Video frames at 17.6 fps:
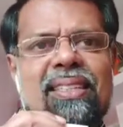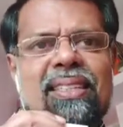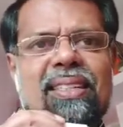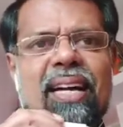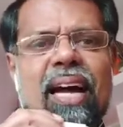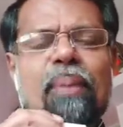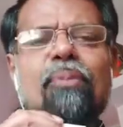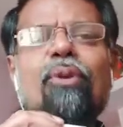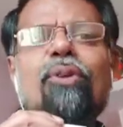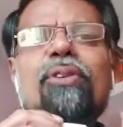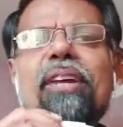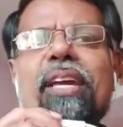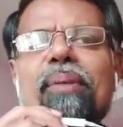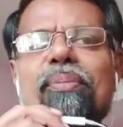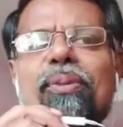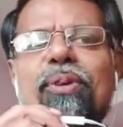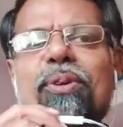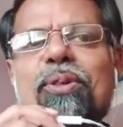I'm not
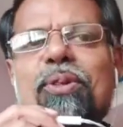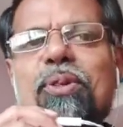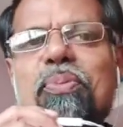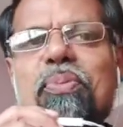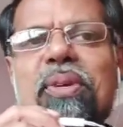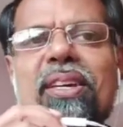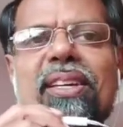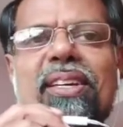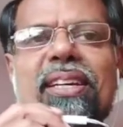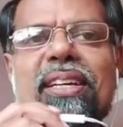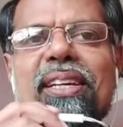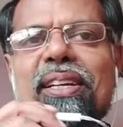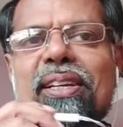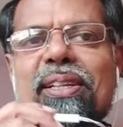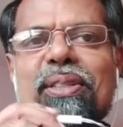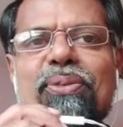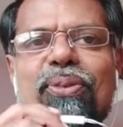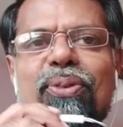able to speak
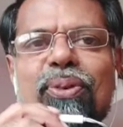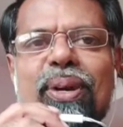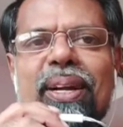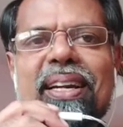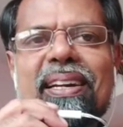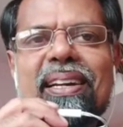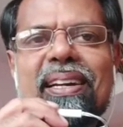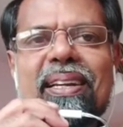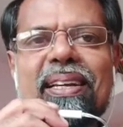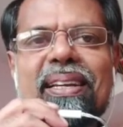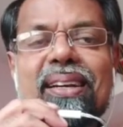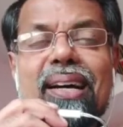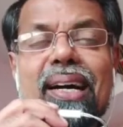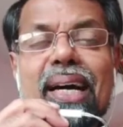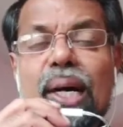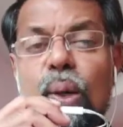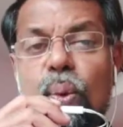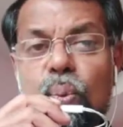English fluently.
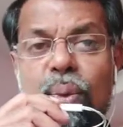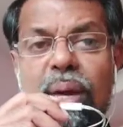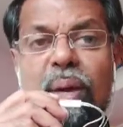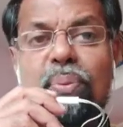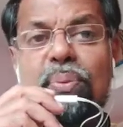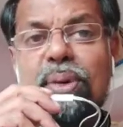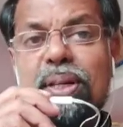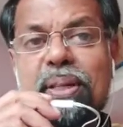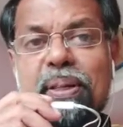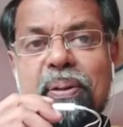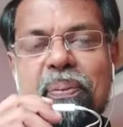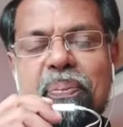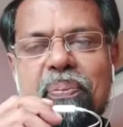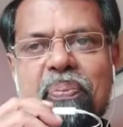However,